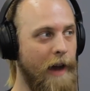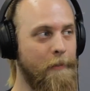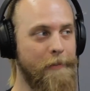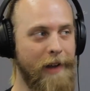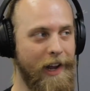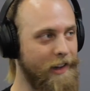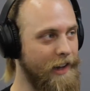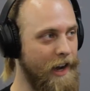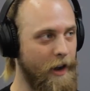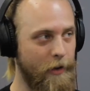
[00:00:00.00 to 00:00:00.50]
I'm
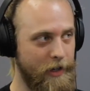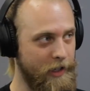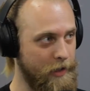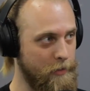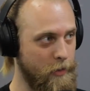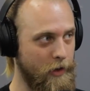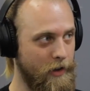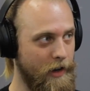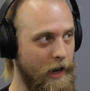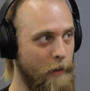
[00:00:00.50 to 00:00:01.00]
not allowed
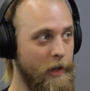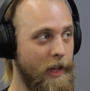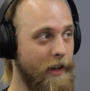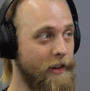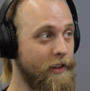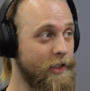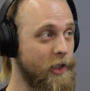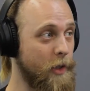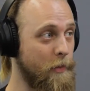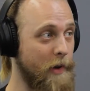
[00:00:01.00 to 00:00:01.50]
anymore. I'm allowed
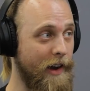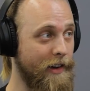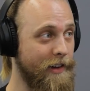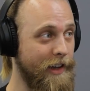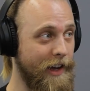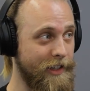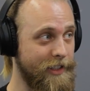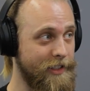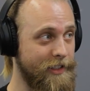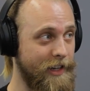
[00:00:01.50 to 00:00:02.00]
to listen to
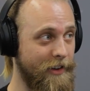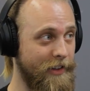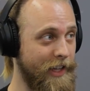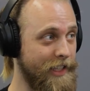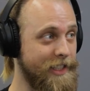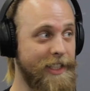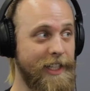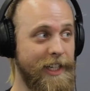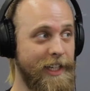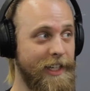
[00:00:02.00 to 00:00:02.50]
podcasts now and
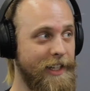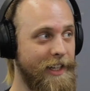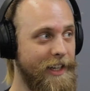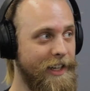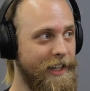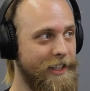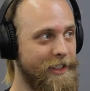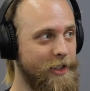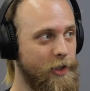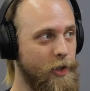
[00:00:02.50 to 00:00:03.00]
that's it.
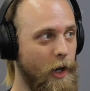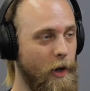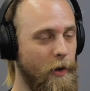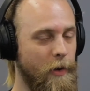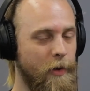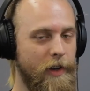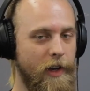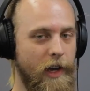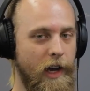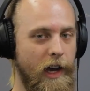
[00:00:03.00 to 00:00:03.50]
Right.
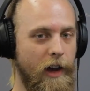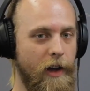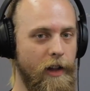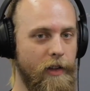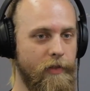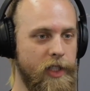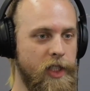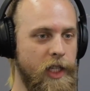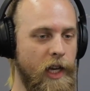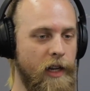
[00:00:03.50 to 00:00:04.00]
So all
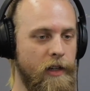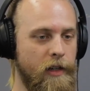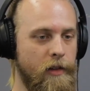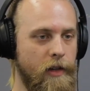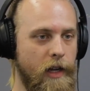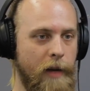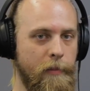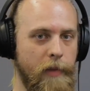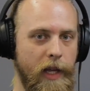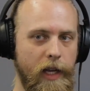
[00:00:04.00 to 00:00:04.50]
of a
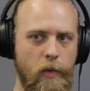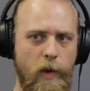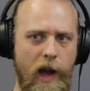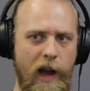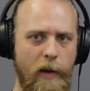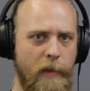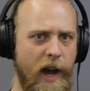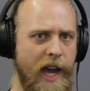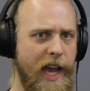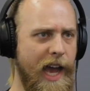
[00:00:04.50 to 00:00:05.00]
sudden I'm like,
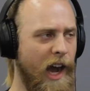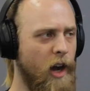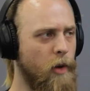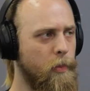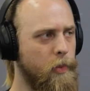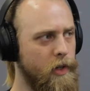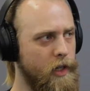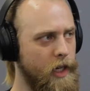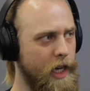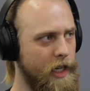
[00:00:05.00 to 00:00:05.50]
wow, my
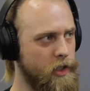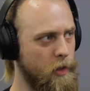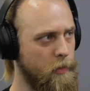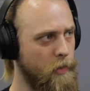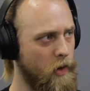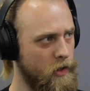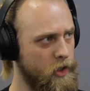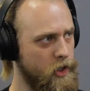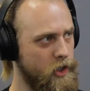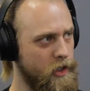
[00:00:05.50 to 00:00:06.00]
output as a
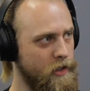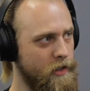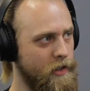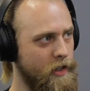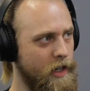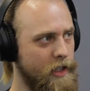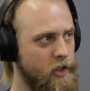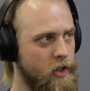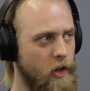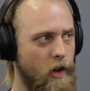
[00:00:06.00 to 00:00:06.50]
person
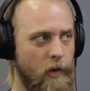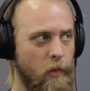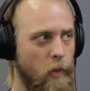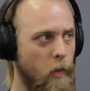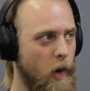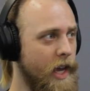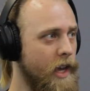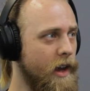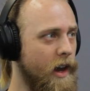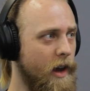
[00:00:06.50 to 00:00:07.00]
has gone
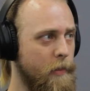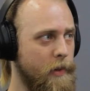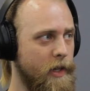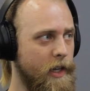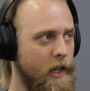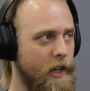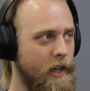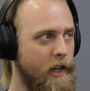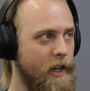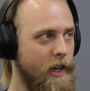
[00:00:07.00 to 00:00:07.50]
way up.
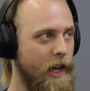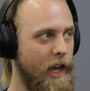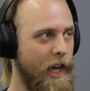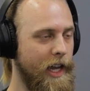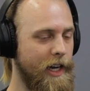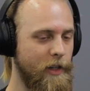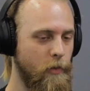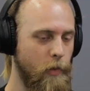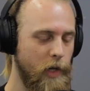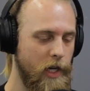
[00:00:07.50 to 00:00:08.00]

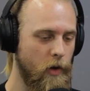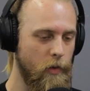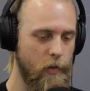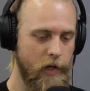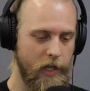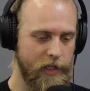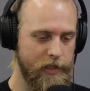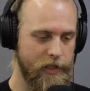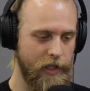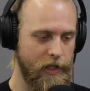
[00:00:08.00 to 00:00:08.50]
And we don't
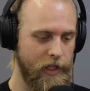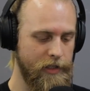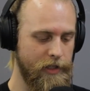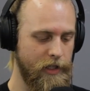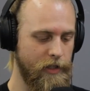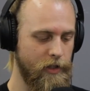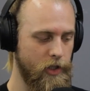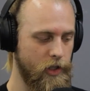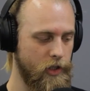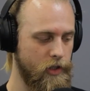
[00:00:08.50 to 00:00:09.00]
realize the things
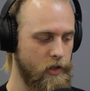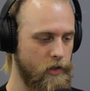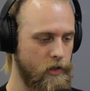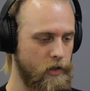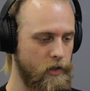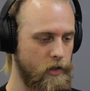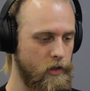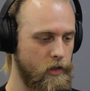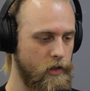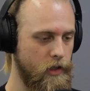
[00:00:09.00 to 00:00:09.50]
that are just
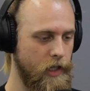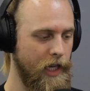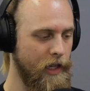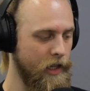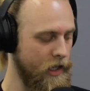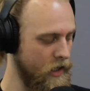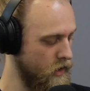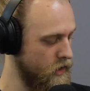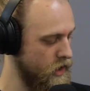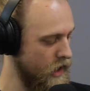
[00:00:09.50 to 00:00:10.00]

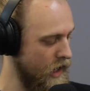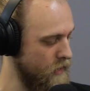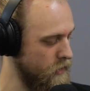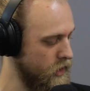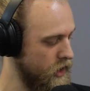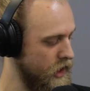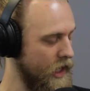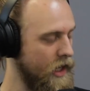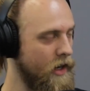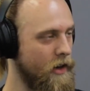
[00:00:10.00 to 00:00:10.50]
killing our time,
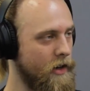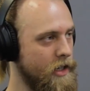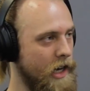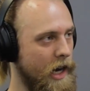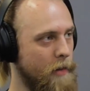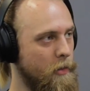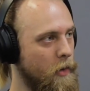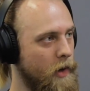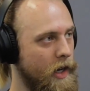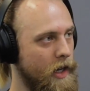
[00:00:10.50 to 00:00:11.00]
just taking our
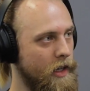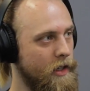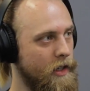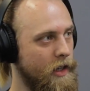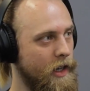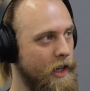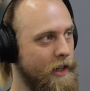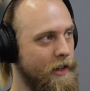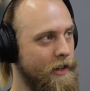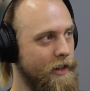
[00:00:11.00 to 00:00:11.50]
time away.
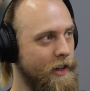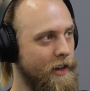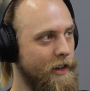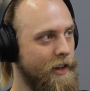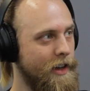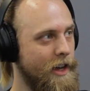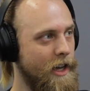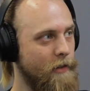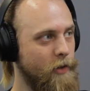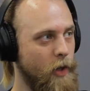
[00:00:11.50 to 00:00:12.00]
And
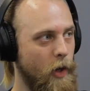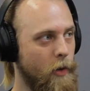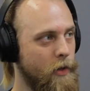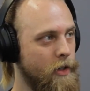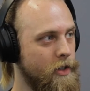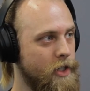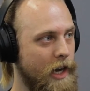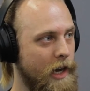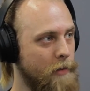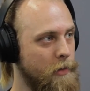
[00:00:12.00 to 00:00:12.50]
if you own
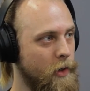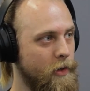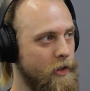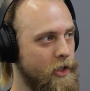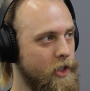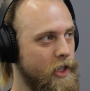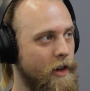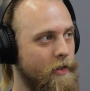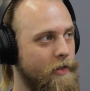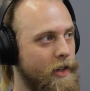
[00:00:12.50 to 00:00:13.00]
your time, you own
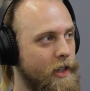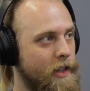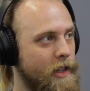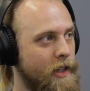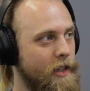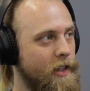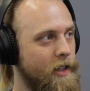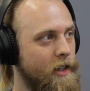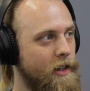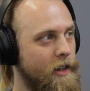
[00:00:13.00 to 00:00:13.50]
yourself, I think.